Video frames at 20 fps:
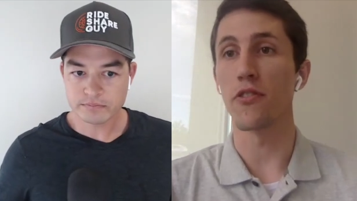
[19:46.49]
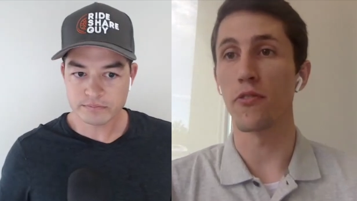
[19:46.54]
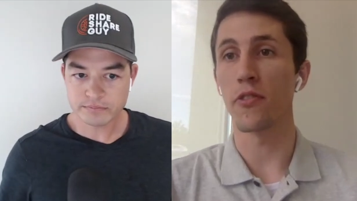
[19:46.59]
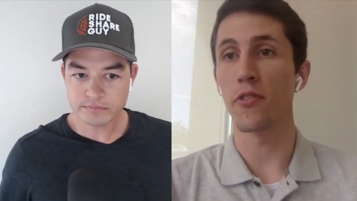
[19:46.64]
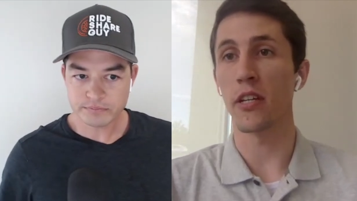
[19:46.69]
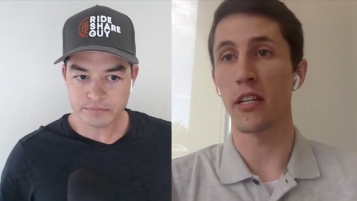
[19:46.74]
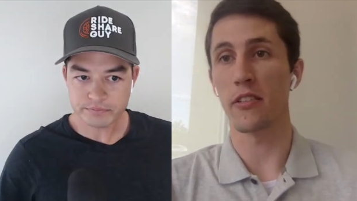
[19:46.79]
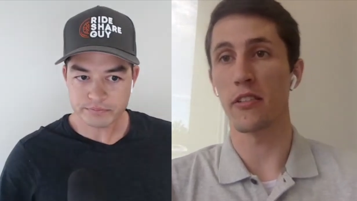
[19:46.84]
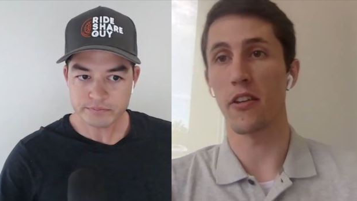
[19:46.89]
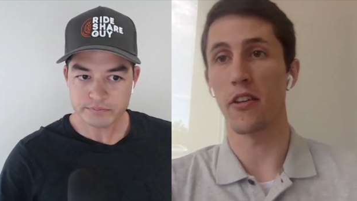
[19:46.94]
Speaker 1: you're
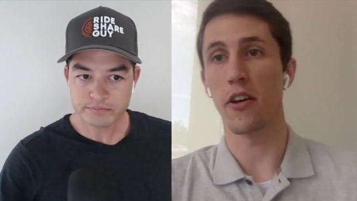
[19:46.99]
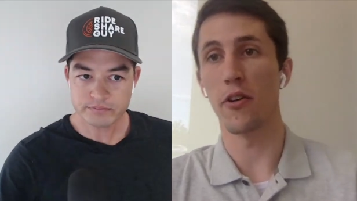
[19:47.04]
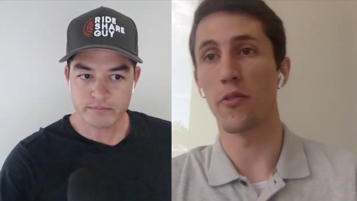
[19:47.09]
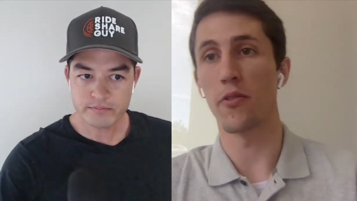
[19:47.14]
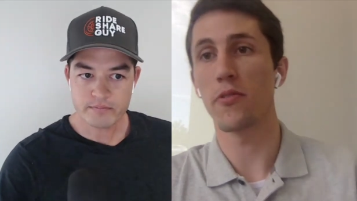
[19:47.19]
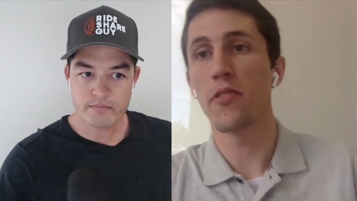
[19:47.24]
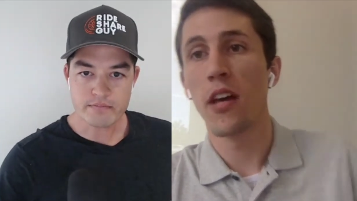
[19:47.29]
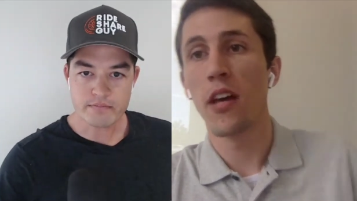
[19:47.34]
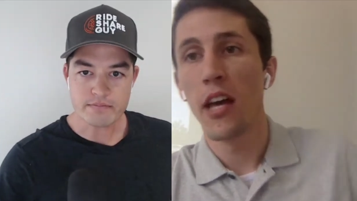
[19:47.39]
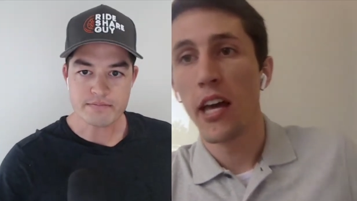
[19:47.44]
doing as a
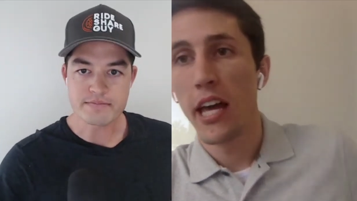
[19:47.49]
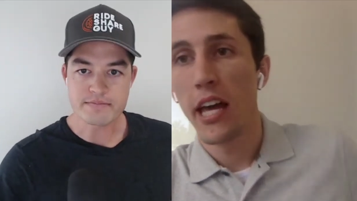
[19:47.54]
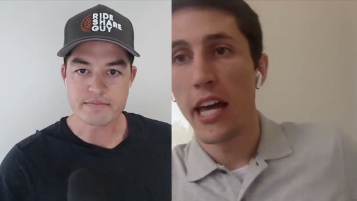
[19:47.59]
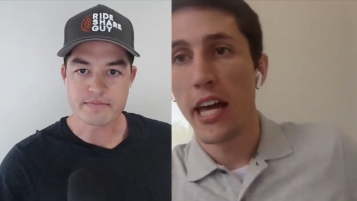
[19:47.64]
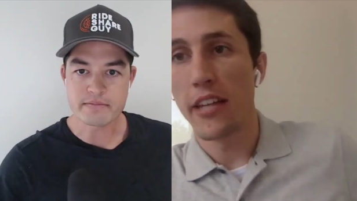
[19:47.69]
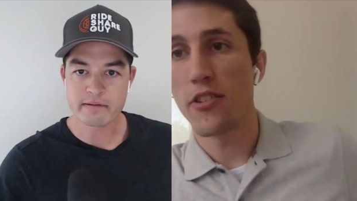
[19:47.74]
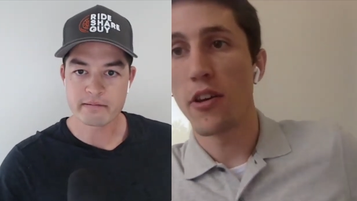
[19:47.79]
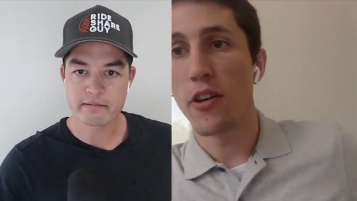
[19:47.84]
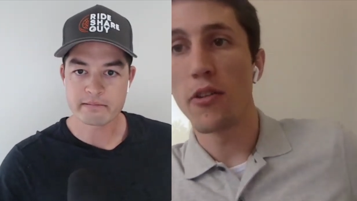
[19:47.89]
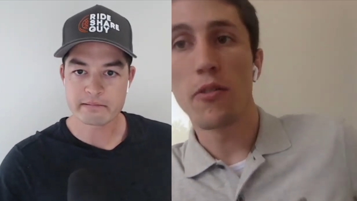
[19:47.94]
host.
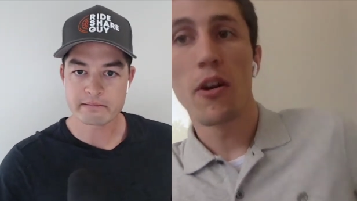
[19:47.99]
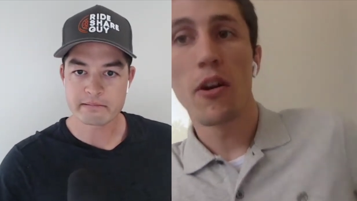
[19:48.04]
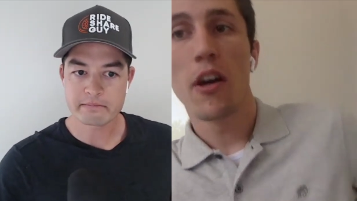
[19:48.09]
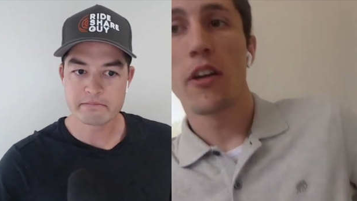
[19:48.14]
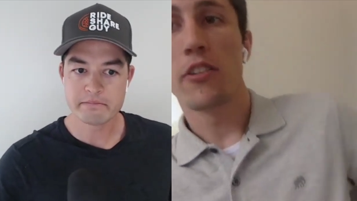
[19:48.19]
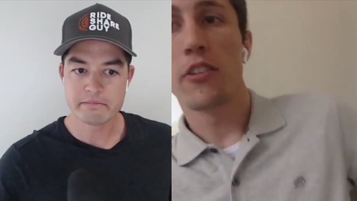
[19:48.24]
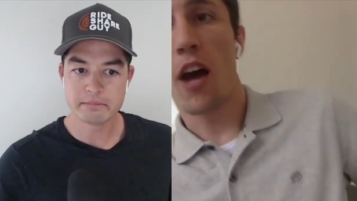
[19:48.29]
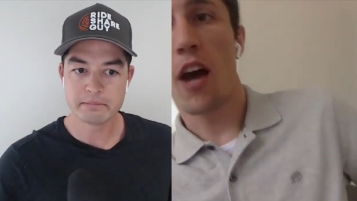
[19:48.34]
And so,